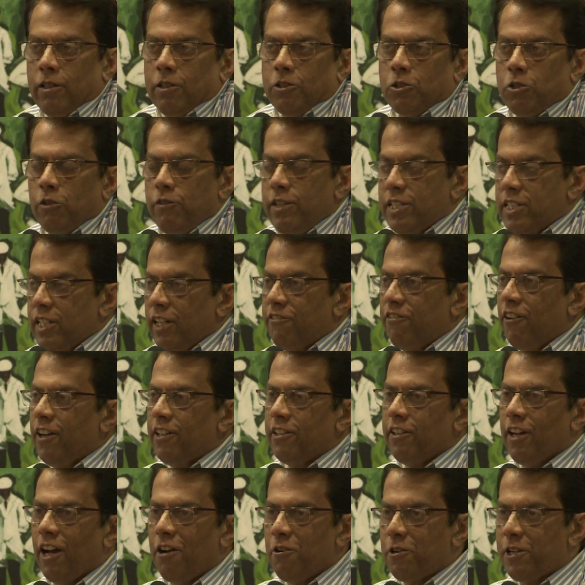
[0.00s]
So we said,
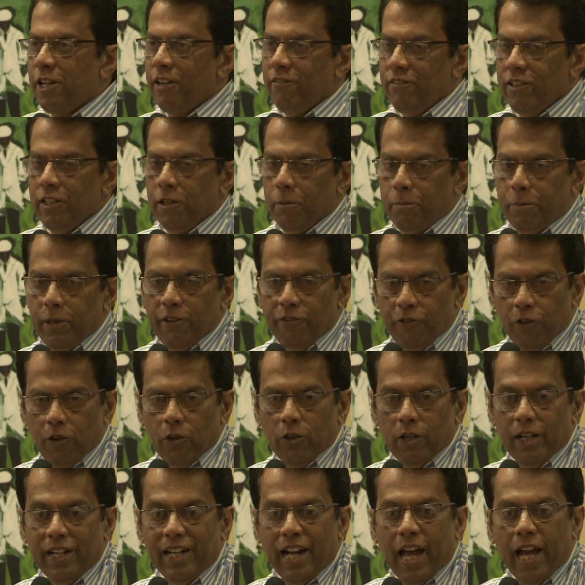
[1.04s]
Father, how can we appear
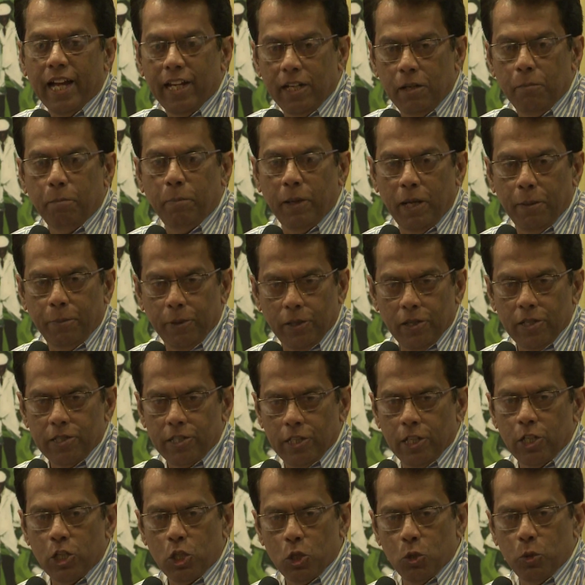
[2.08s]
for 9
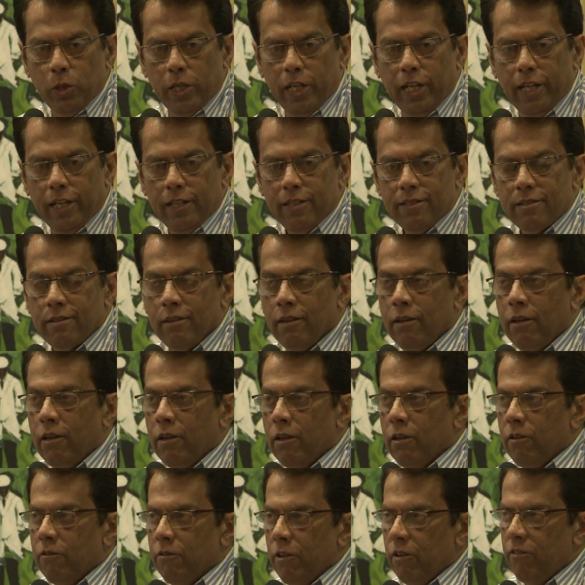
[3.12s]
papers in 2 days
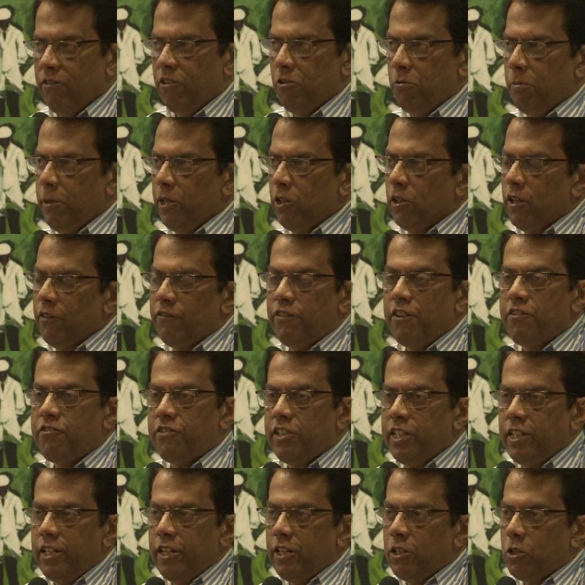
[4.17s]
when we've been on a
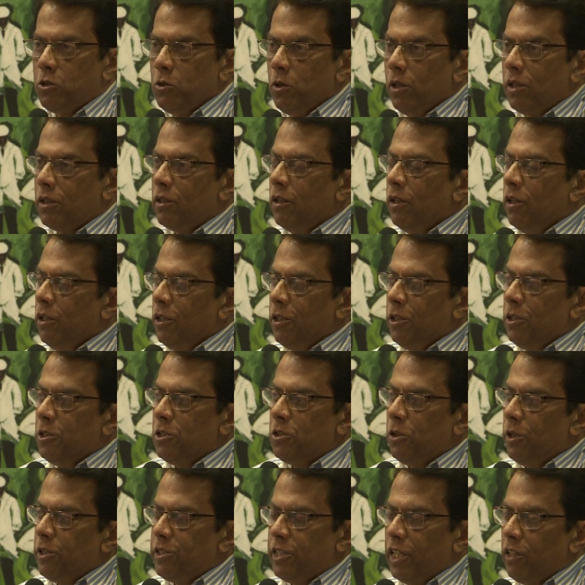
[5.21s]
50-day tour?
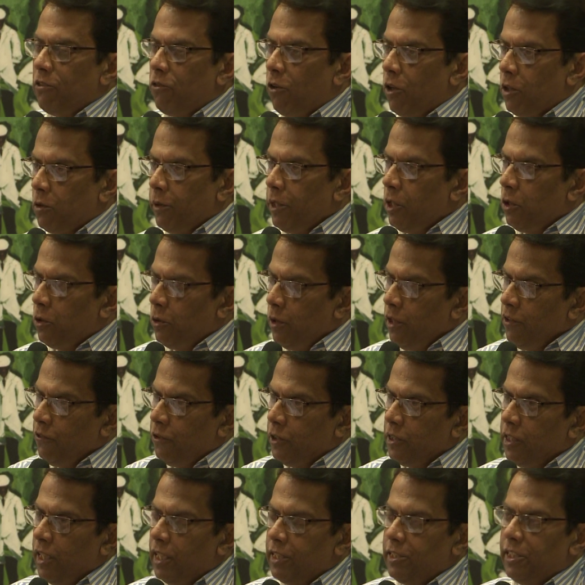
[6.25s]
So he said, what were you doing
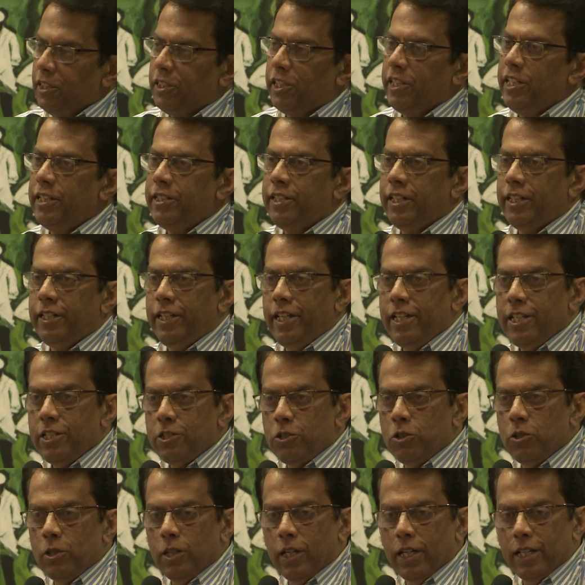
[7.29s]
for the other 300
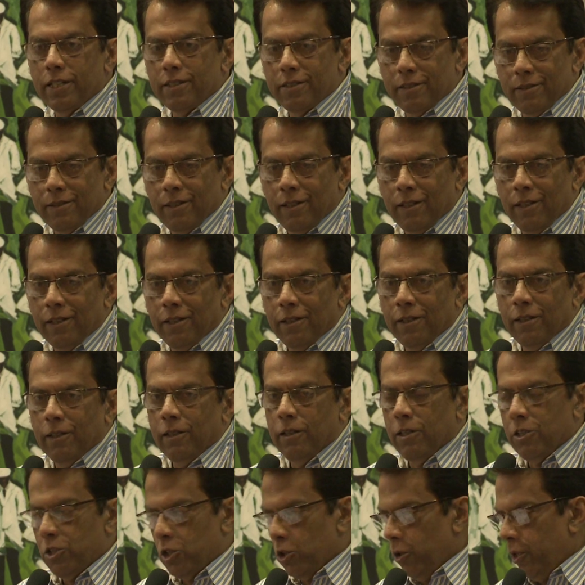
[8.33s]
days, you guys?
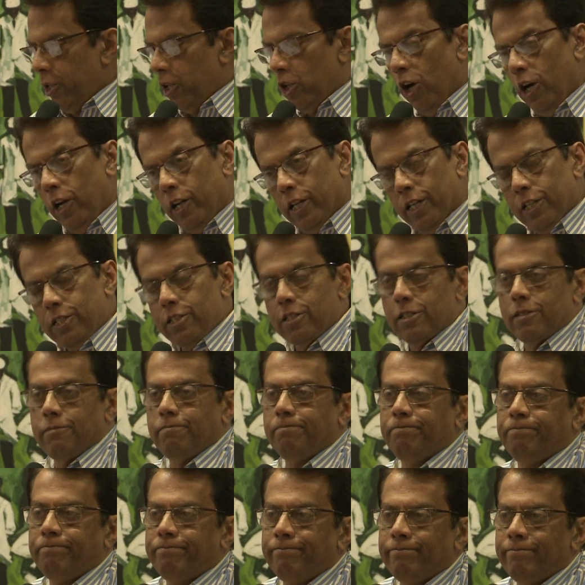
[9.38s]
So he called
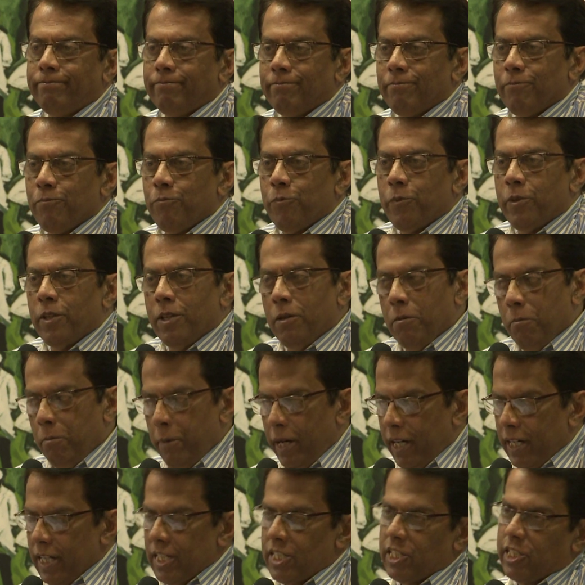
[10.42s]
us,
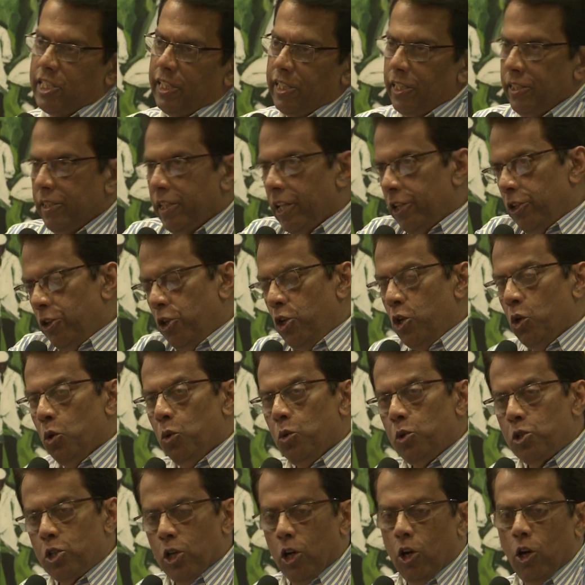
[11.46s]
made us sit in that
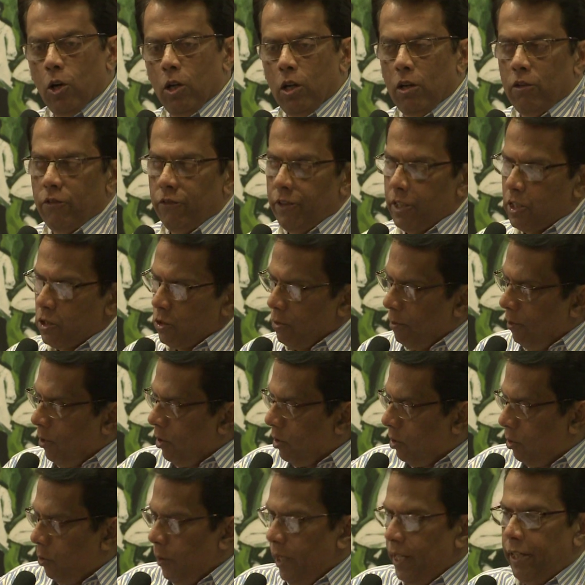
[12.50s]
huge hall, which
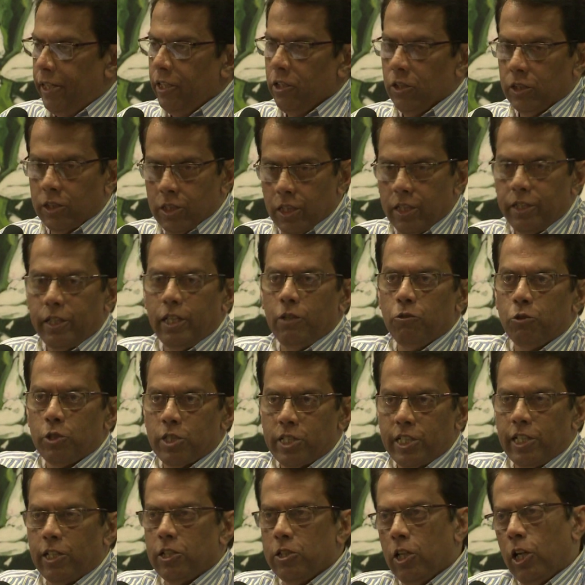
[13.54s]
about 20 or 30 would
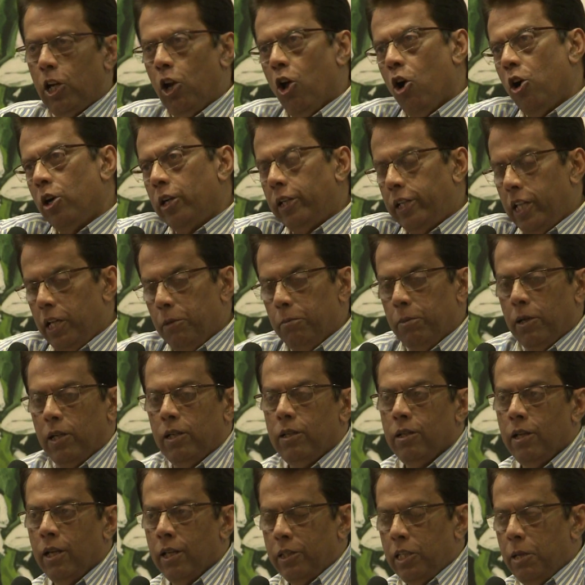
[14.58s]
sit in the long
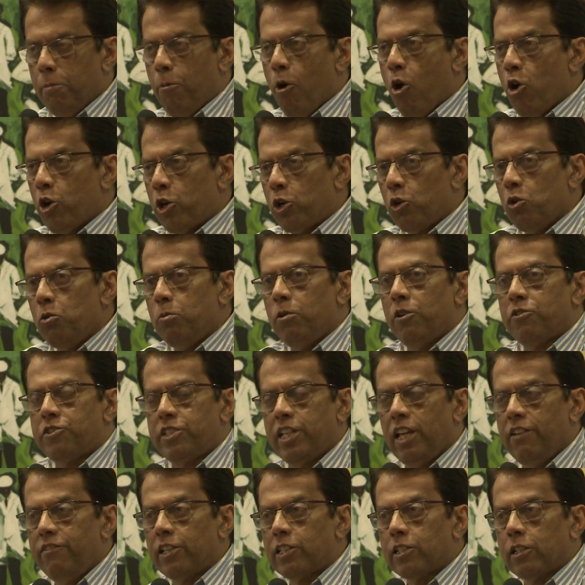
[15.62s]
table, the boardroom of
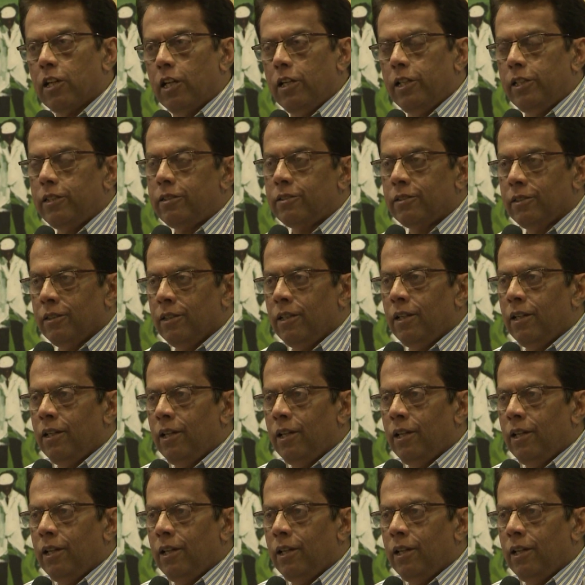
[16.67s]
Xavier's College.